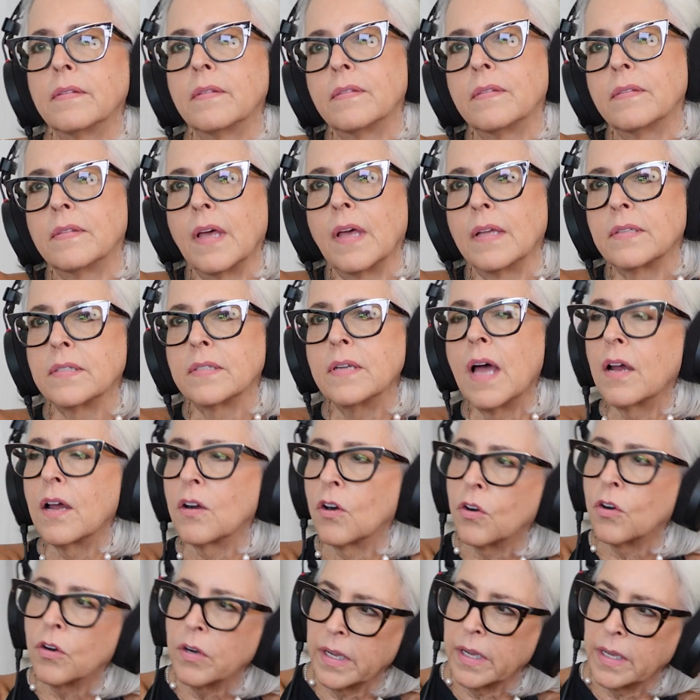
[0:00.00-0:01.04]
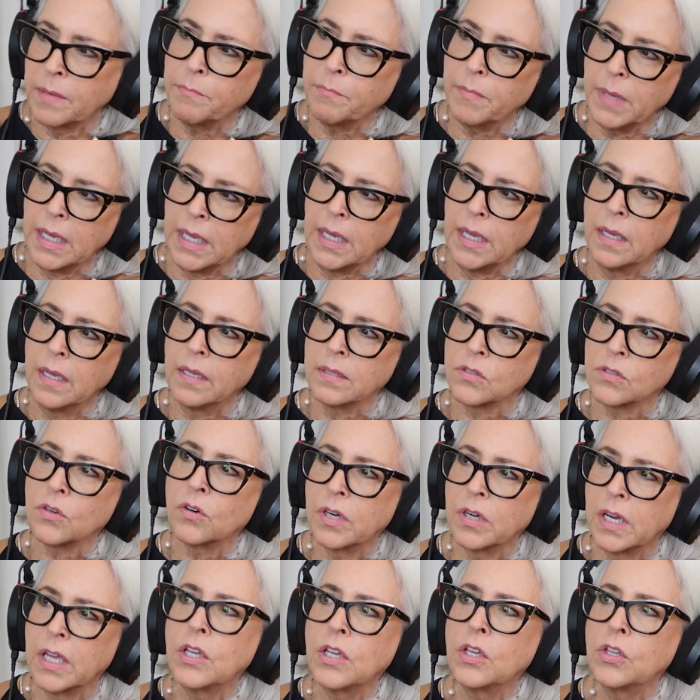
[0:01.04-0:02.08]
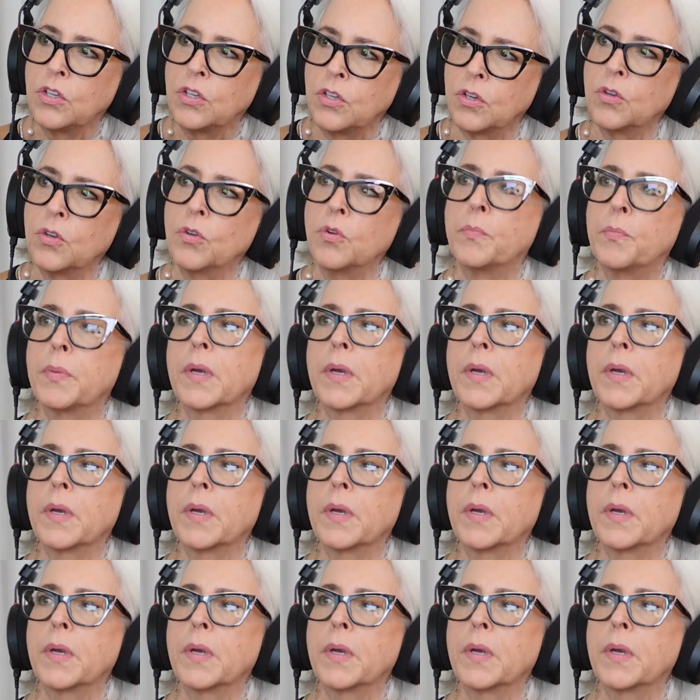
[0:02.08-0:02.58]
that's not hurting me. It's hurting you